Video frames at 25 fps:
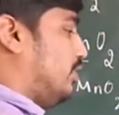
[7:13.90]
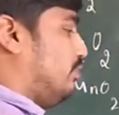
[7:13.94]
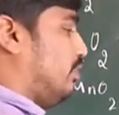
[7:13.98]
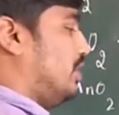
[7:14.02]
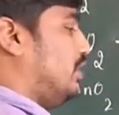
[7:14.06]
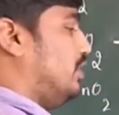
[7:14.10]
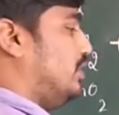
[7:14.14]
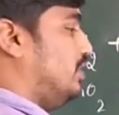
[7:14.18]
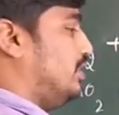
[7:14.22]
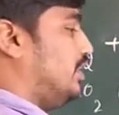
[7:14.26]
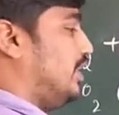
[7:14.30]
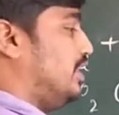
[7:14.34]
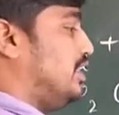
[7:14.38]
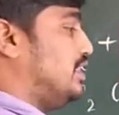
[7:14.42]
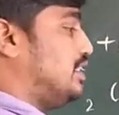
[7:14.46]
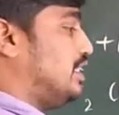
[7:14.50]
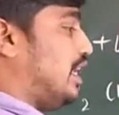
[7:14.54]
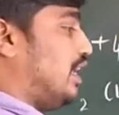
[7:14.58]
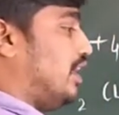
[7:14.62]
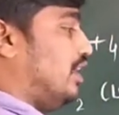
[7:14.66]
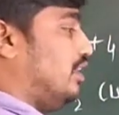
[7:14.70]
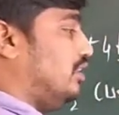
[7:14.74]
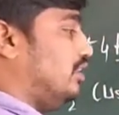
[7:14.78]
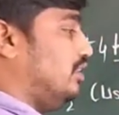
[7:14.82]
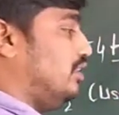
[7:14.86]
one, there is
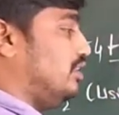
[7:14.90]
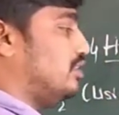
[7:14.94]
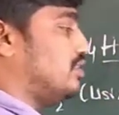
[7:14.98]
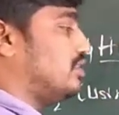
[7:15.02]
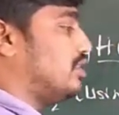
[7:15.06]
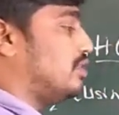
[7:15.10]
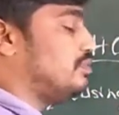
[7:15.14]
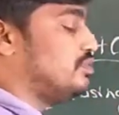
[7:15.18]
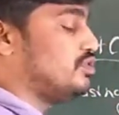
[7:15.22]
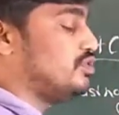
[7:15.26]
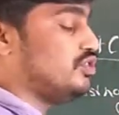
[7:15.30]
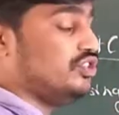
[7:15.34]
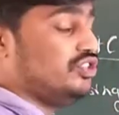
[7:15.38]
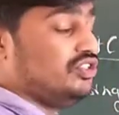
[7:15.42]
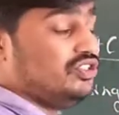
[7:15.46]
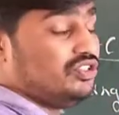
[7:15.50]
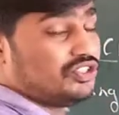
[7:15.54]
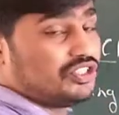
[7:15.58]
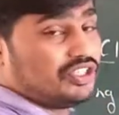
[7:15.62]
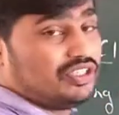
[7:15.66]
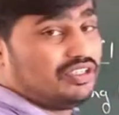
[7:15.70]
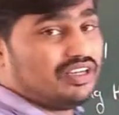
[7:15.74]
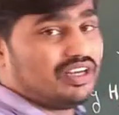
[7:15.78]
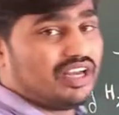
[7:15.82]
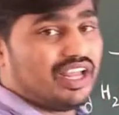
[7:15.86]
another
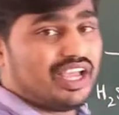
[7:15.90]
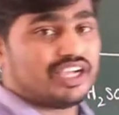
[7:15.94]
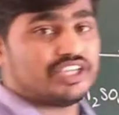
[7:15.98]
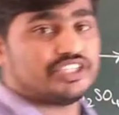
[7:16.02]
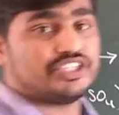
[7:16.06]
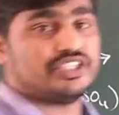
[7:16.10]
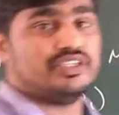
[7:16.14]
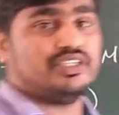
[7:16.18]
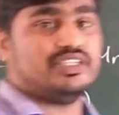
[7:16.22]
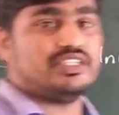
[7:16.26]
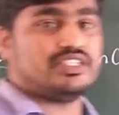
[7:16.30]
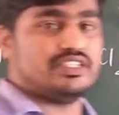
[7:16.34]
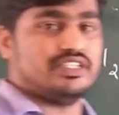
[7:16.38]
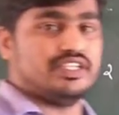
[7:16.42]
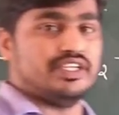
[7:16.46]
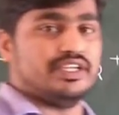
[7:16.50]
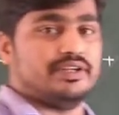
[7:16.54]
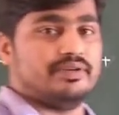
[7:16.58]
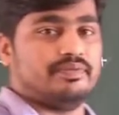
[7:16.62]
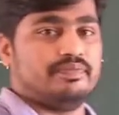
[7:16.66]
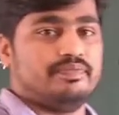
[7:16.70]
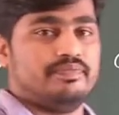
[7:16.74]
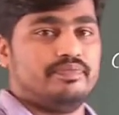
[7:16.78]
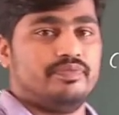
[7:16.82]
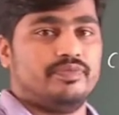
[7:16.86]
substitution reaction is
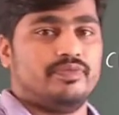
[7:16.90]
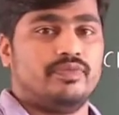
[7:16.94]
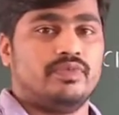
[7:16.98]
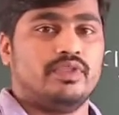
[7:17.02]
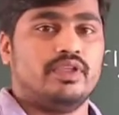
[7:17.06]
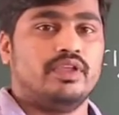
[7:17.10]
there